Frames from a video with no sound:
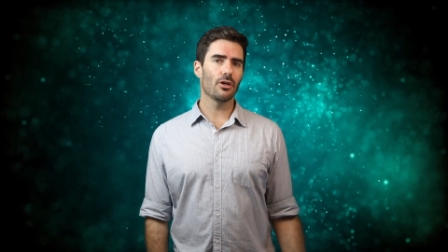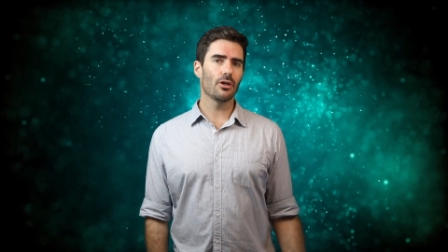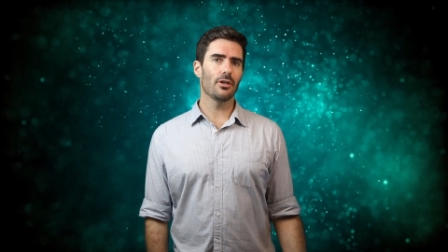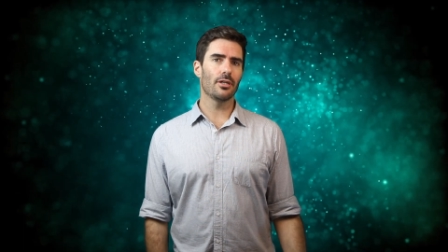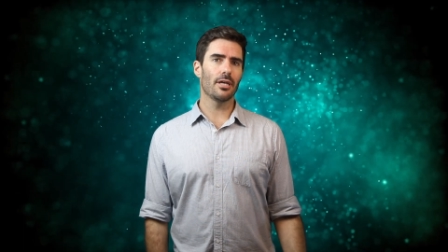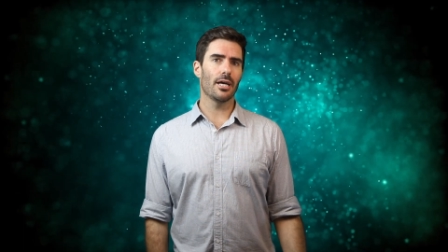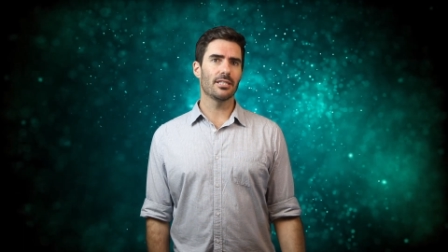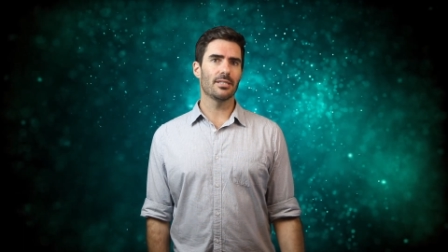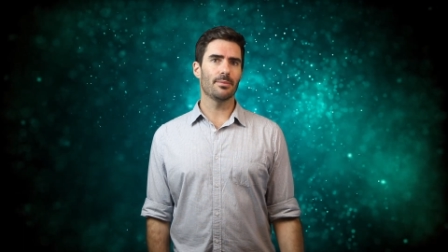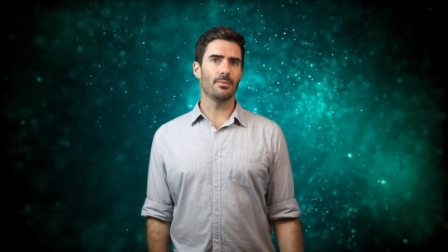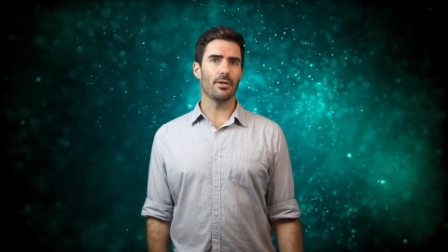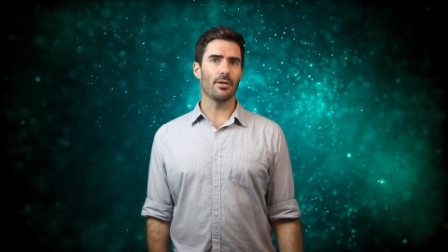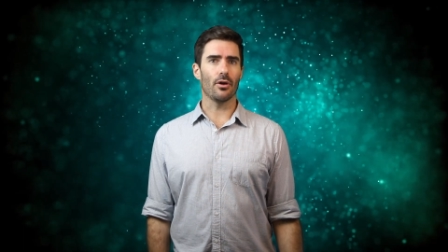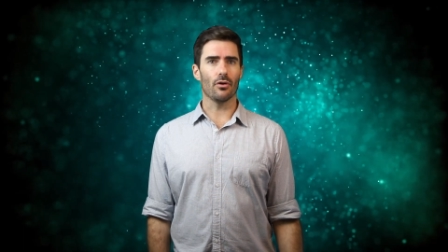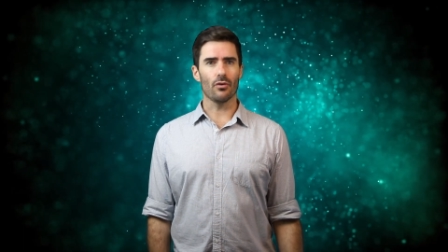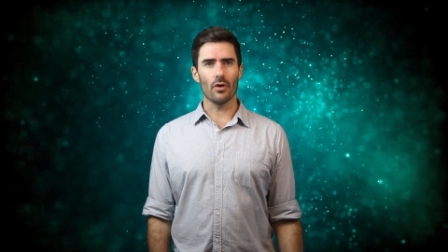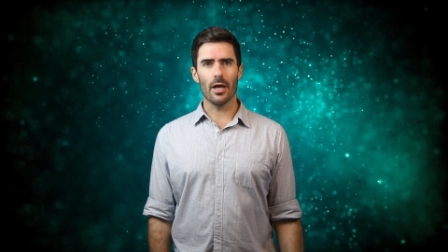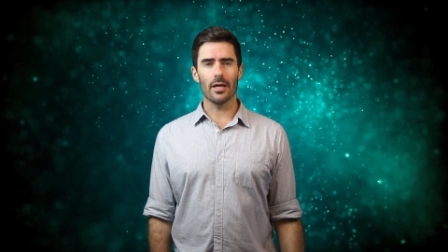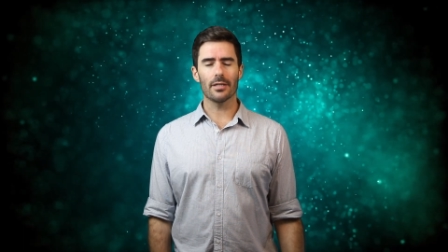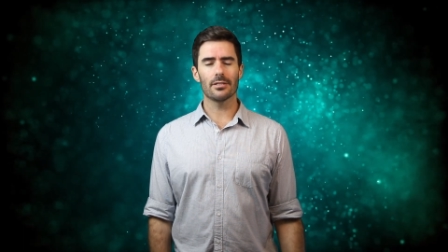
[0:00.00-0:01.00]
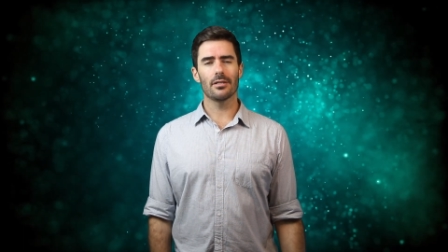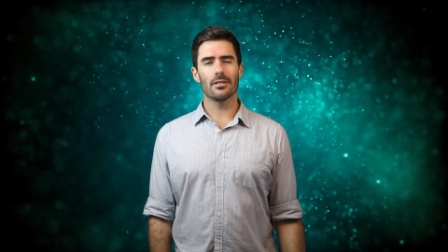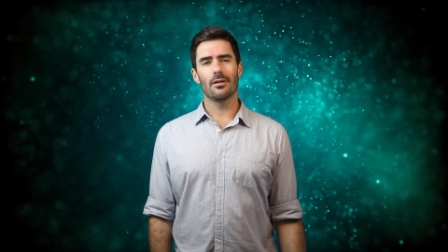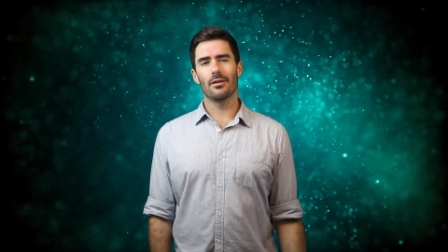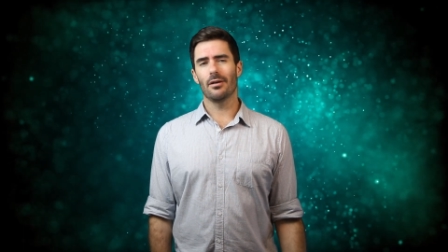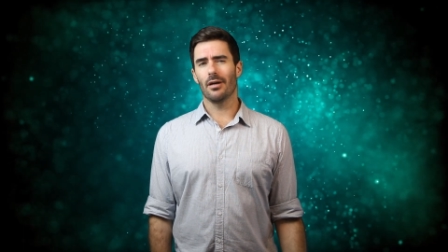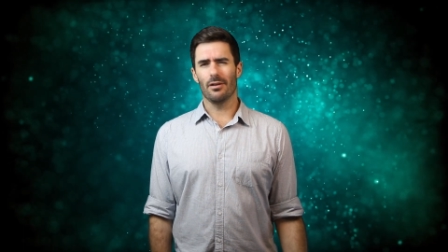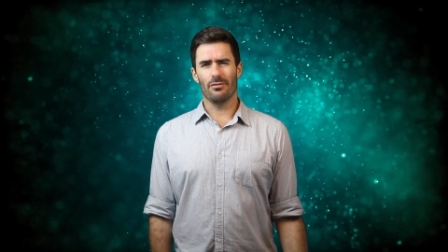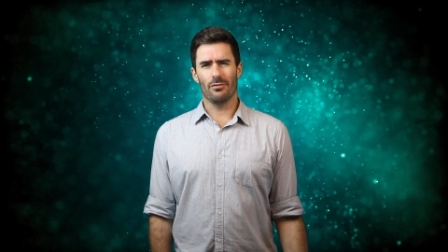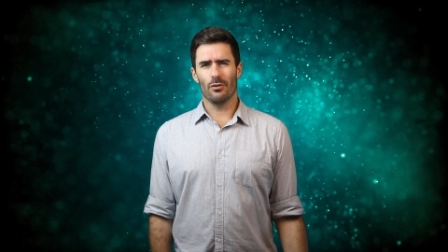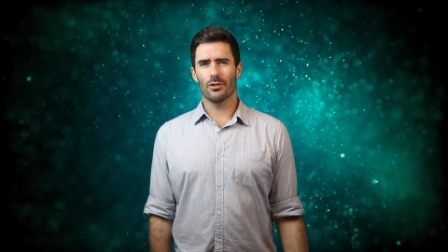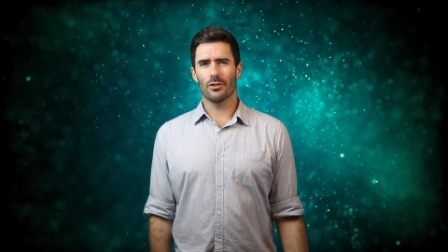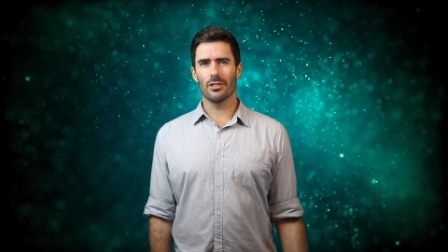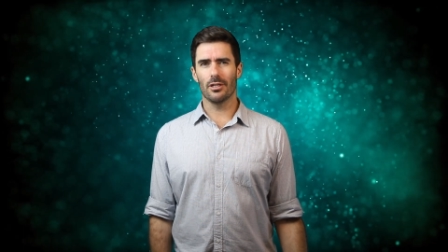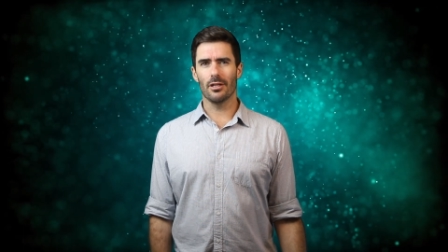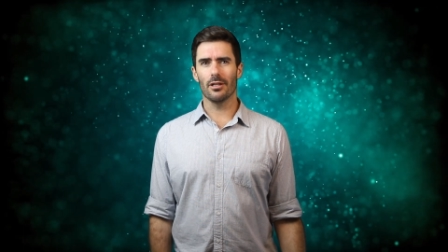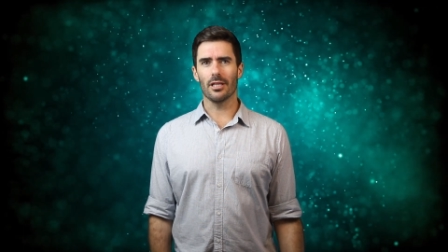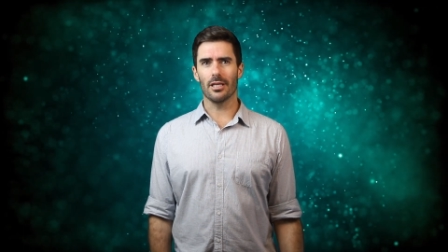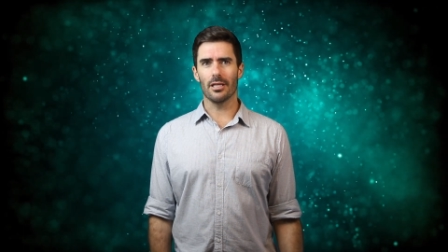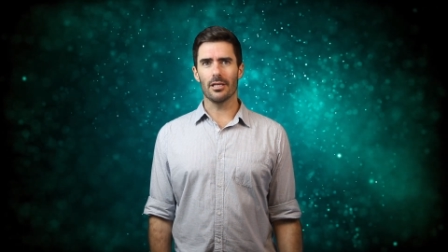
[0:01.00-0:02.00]
turned out to be correct,
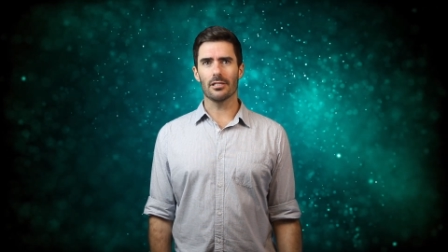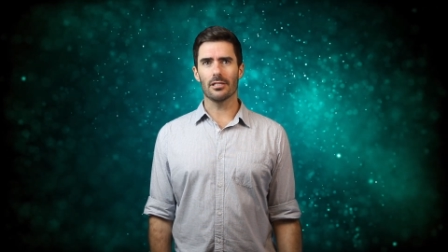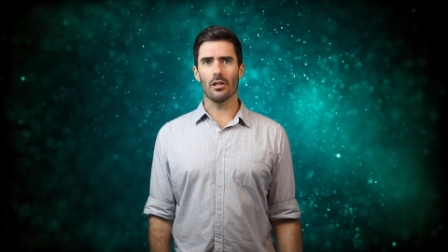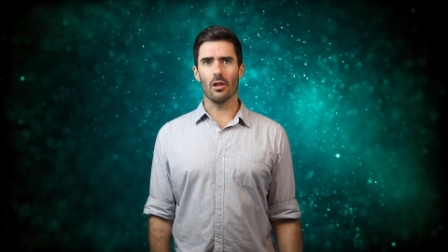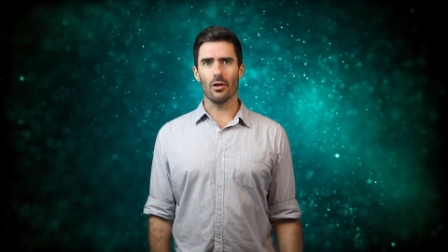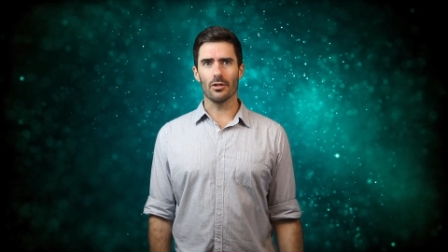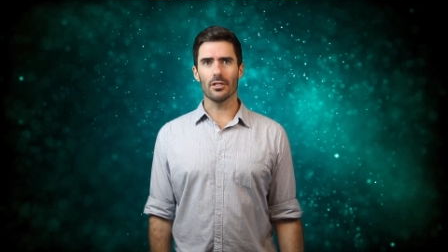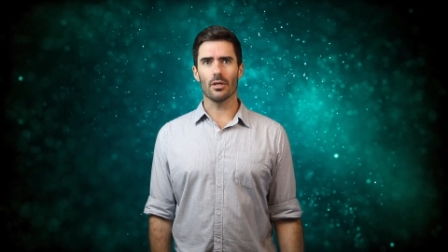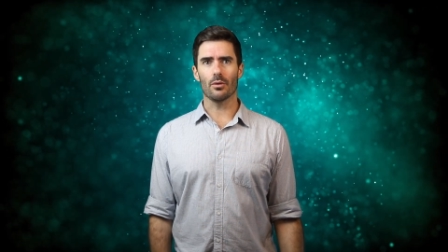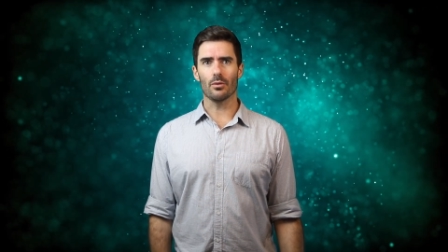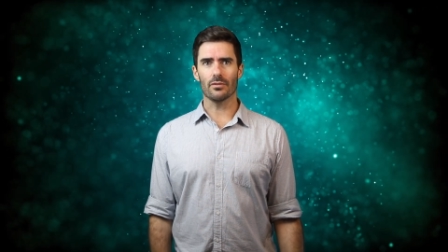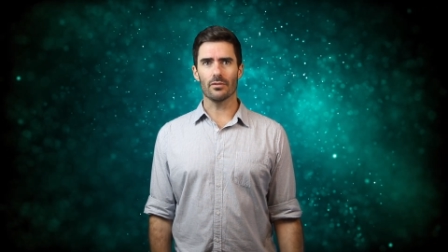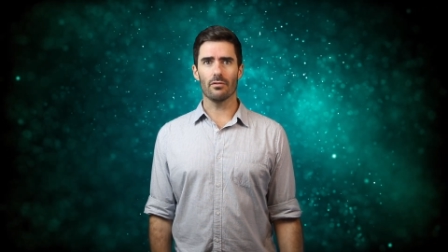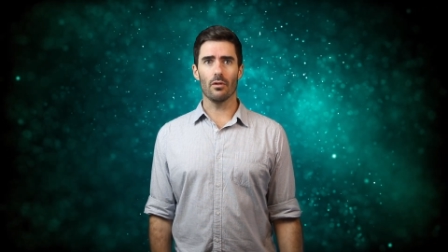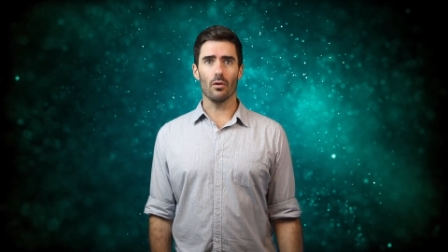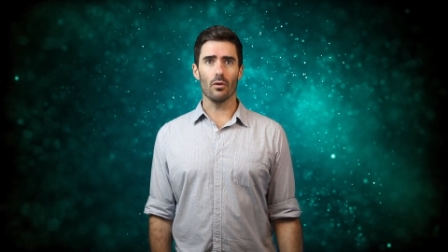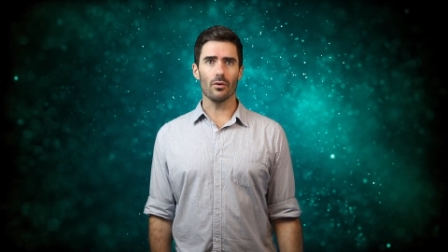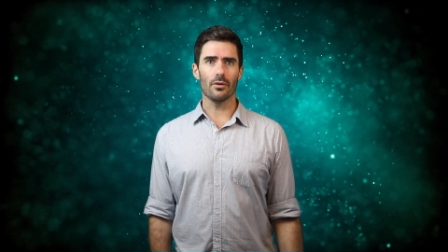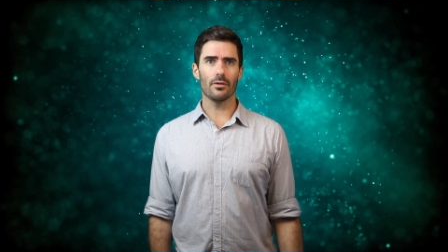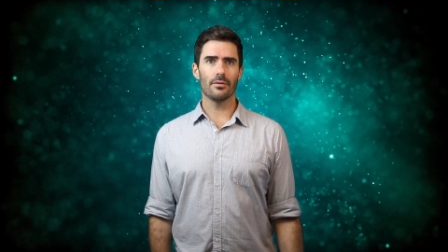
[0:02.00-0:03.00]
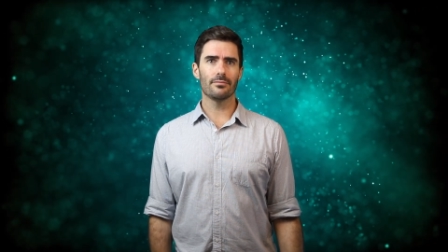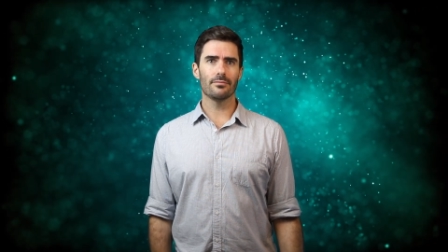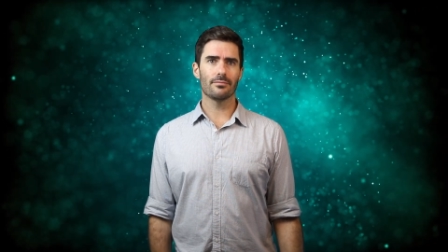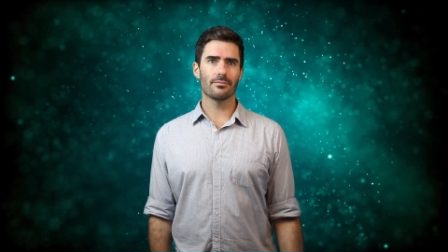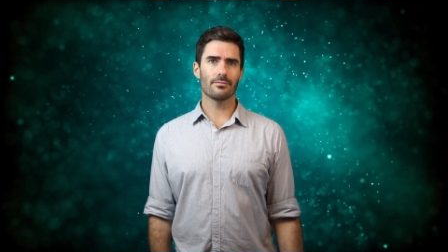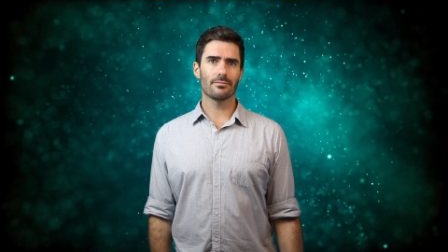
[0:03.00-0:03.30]
unfortunately his logic was flawed.